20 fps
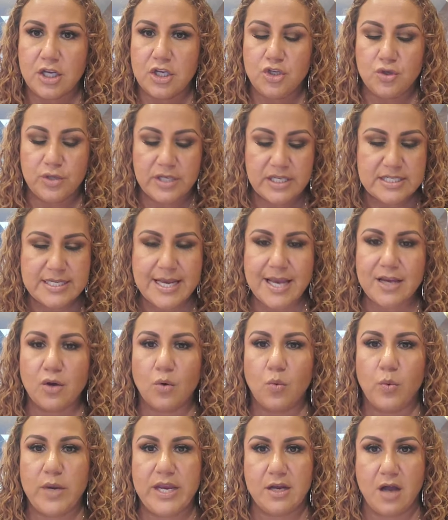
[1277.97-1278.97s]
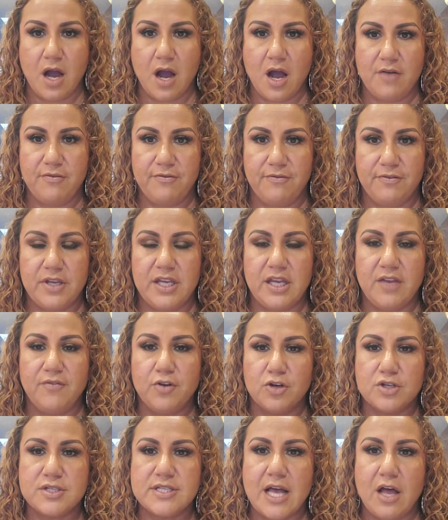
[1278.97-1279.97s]
You can take a week off. Give
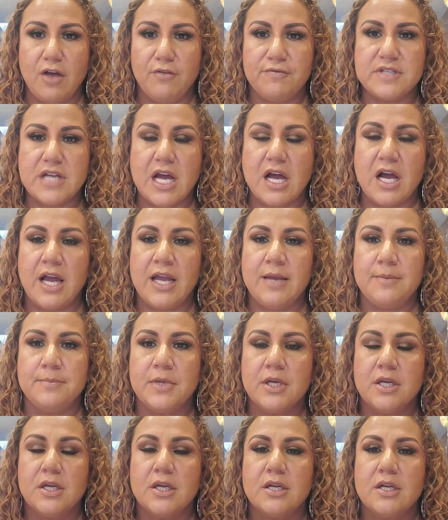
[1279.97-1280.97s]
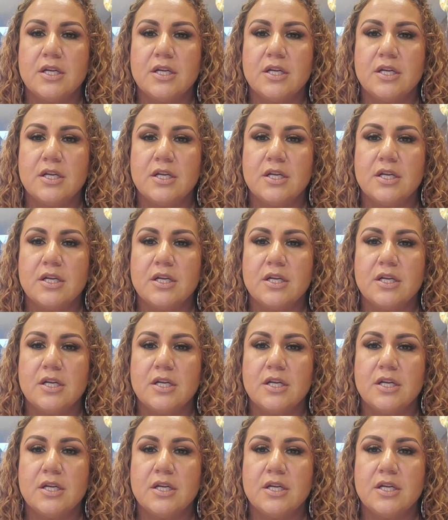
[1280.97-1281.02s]
yourself time,